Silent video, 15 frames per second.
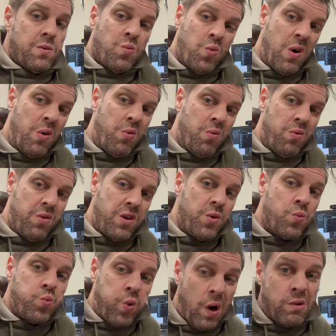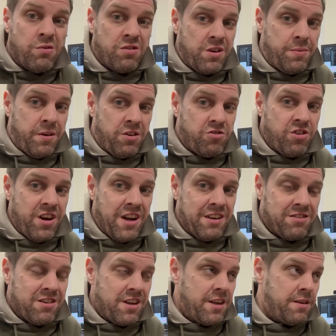Well, you won't see me on a train,
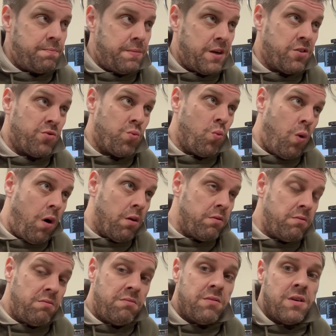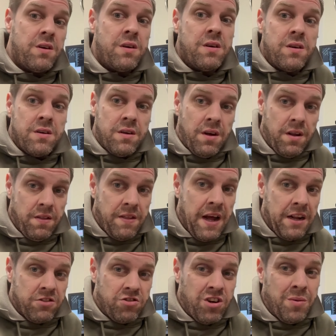actually, because one,
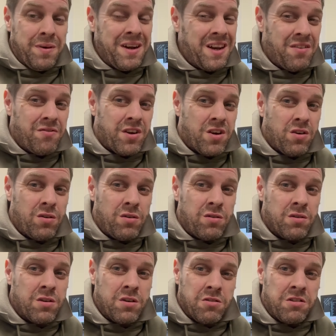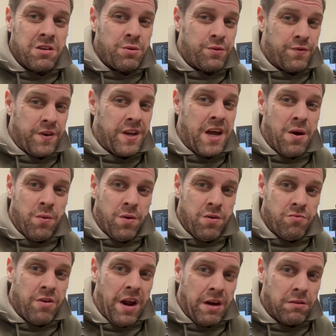that job I didn't record because it was for
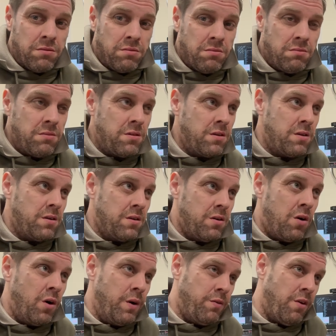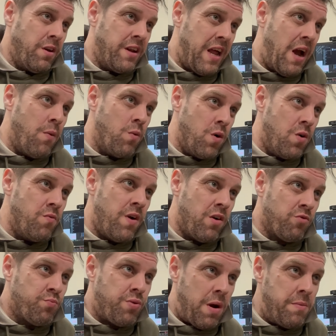Network Rail, or it was on Network
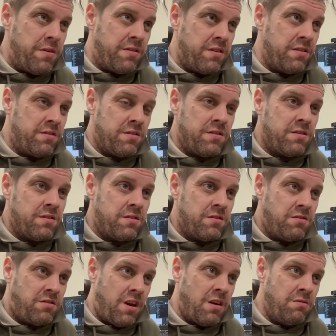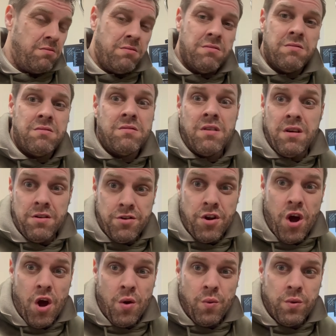Rail's premises. So
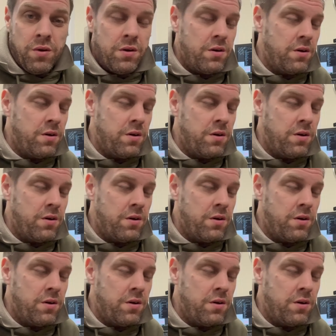no,